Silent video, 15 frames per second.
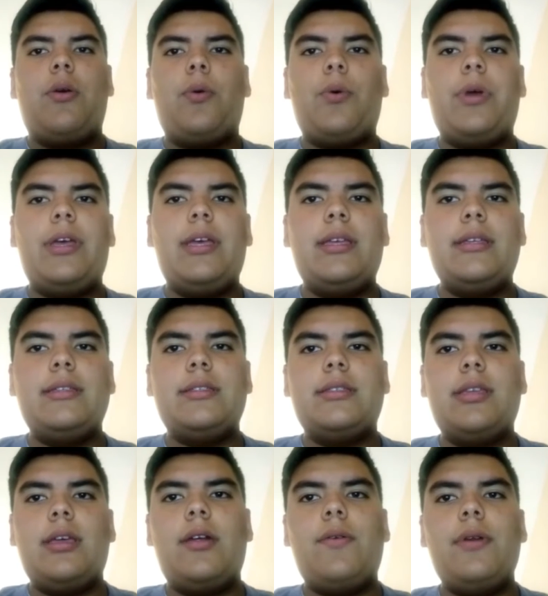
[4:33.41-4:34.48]
When
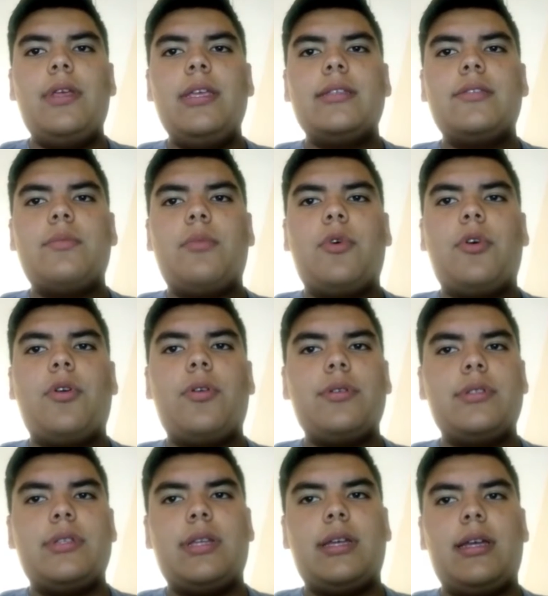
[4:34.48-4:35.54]
there is
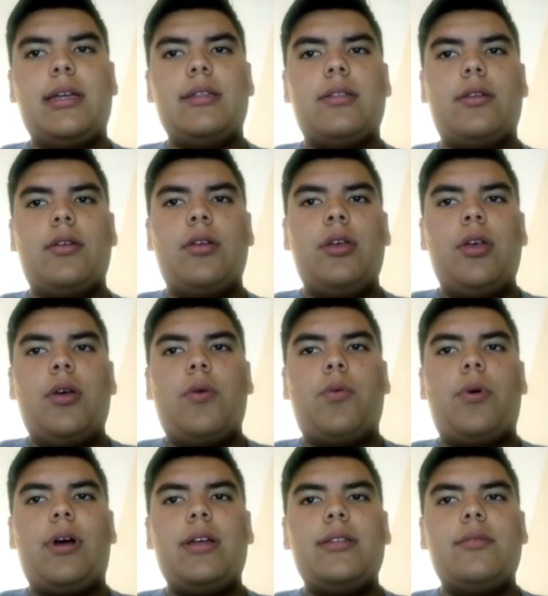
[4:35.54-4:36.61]
more than
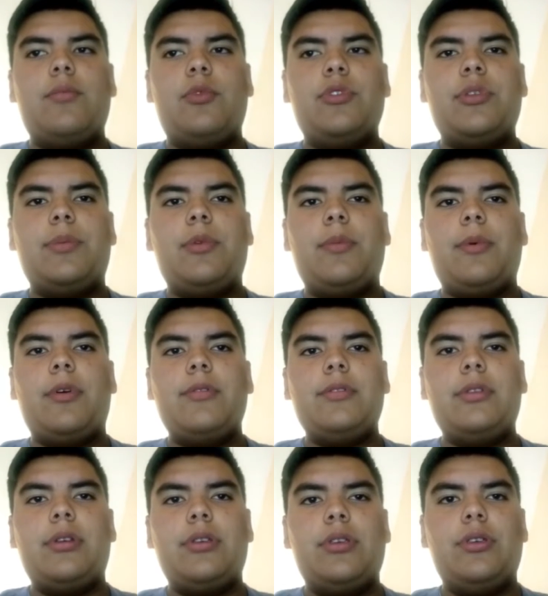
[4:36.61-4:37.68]
one multiple bond,
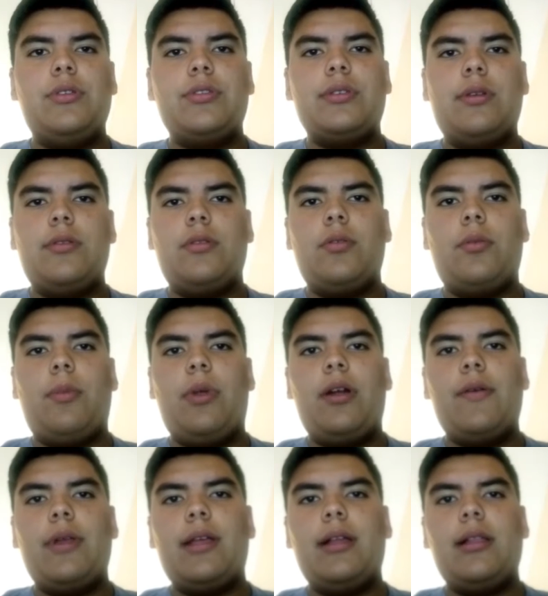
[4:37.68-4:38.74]
use
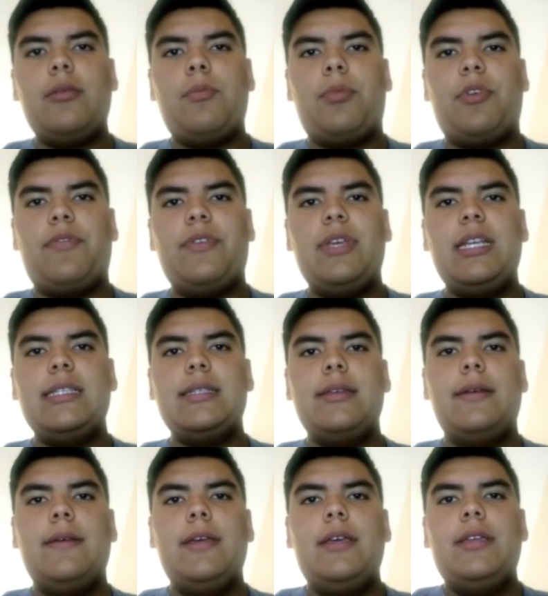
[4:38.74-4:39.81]
numerical prefix
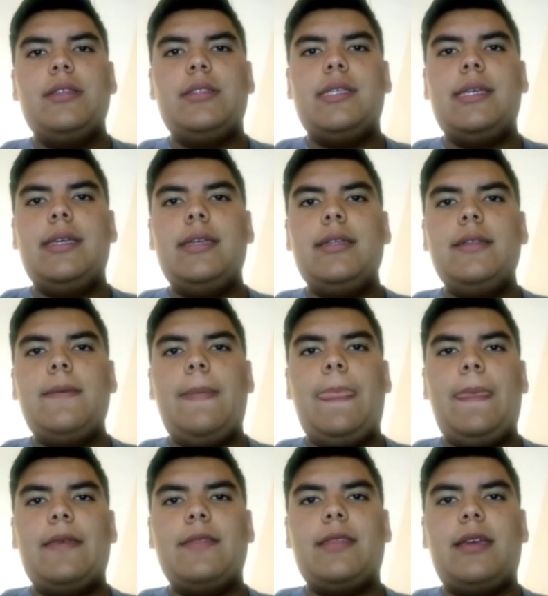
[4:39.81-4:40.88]
diene,
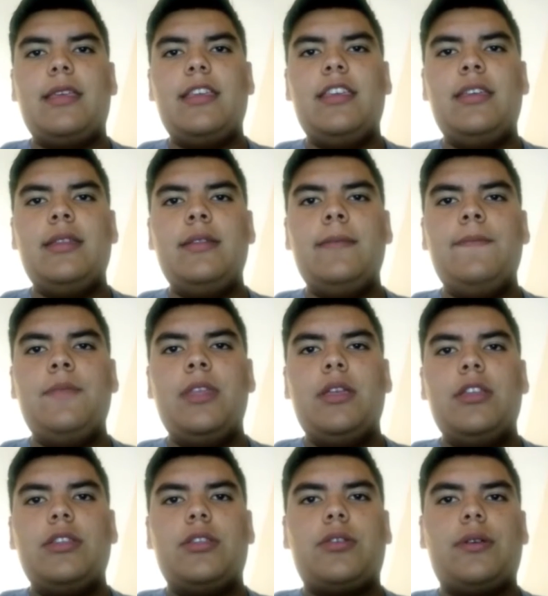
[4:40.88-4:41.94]
diene,
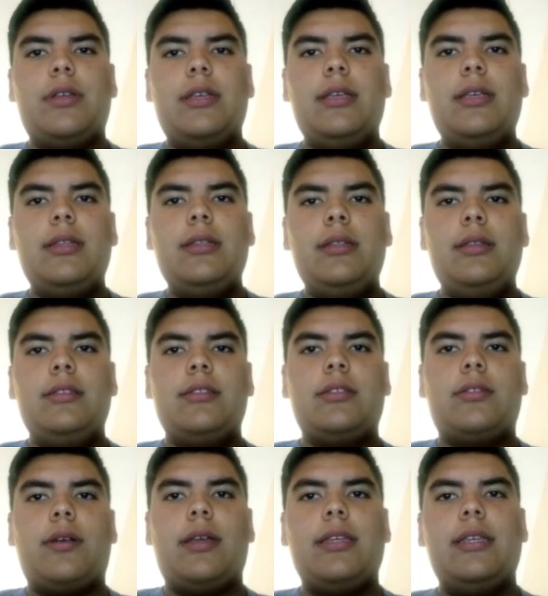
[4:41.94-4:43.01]
triene,
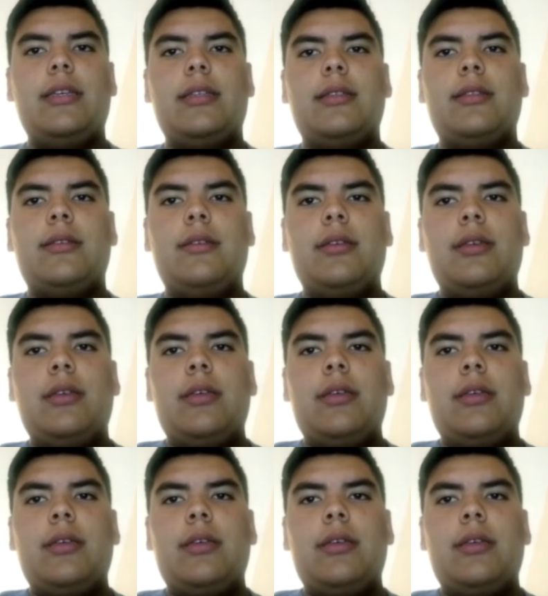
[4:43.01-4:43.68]
triene.